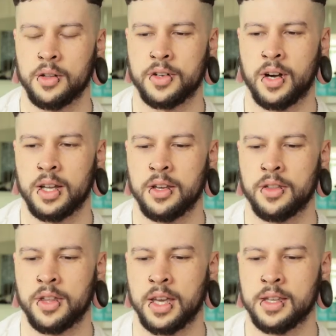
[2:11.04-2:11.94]
try new
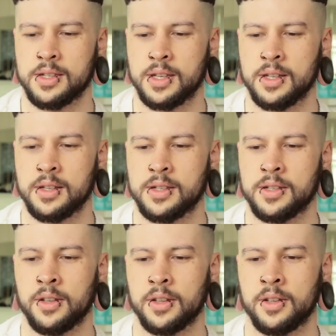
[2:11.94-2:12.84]
things, and
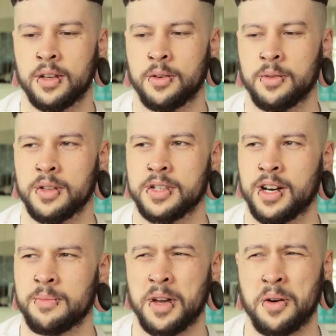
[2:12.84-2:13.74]
not all the
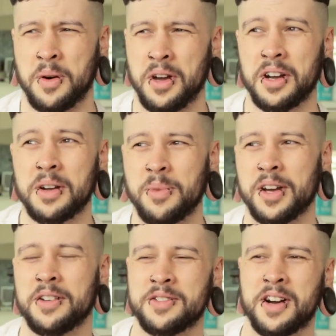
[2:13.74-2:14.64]
time they'll work,
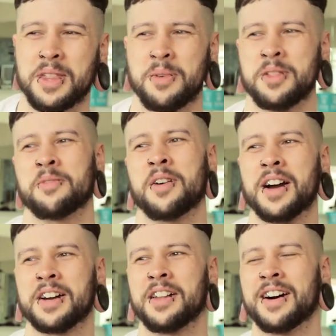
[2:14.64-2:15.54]
but I'll try them on the
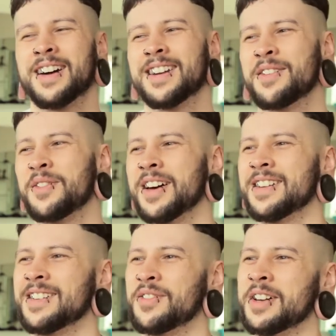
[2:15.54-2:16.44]
right client if
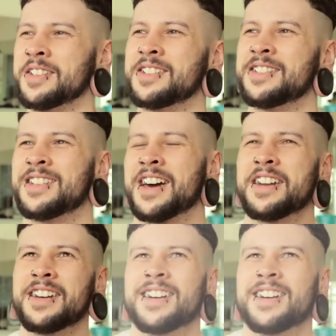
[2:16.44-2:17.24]
I doubt it.